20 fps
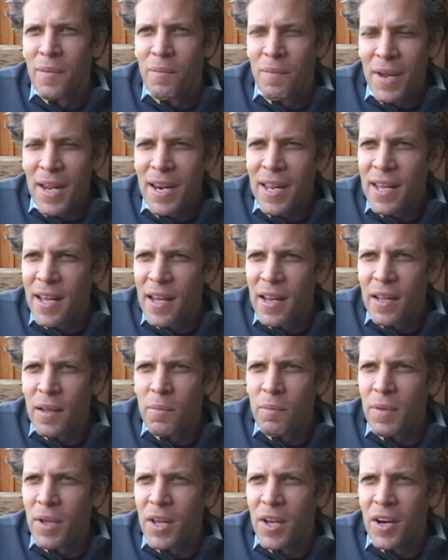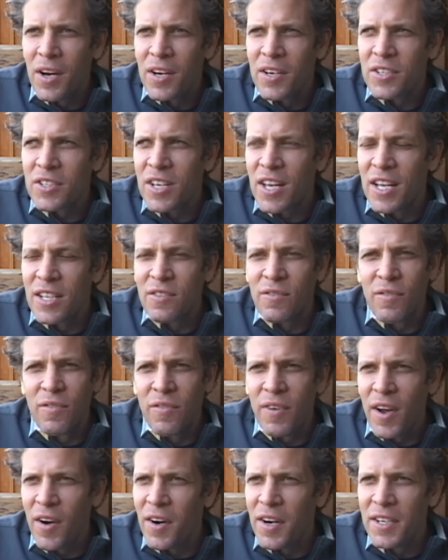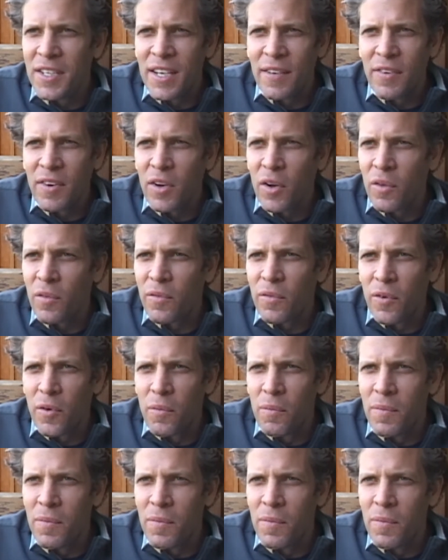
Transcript: mediating because it's very difficult for